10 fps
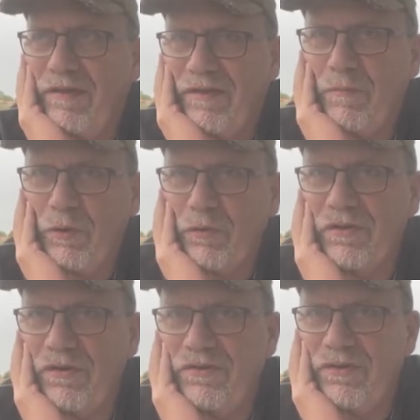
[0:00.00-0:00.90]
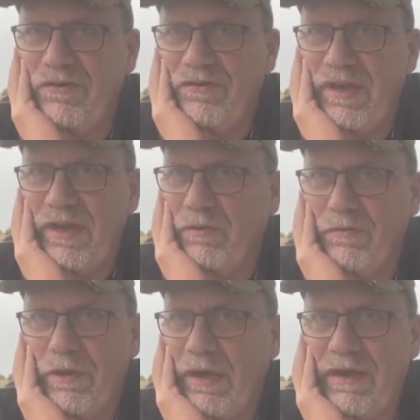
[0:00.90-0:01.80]
some non-Christians saying,
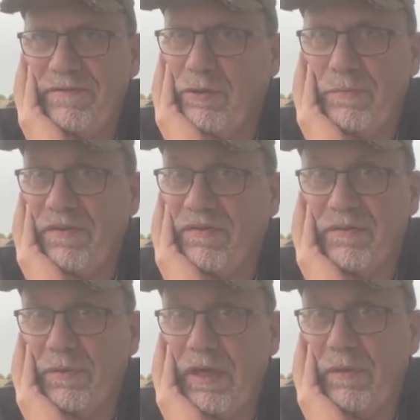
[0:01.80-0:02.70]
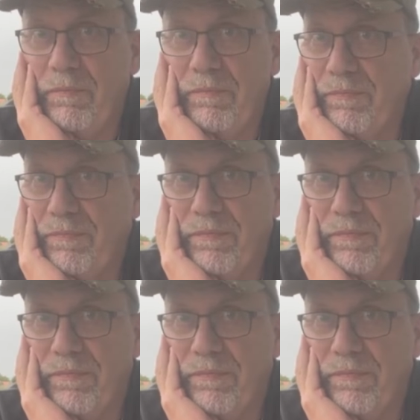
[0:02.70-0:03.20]
oh, yeah, never do business with him.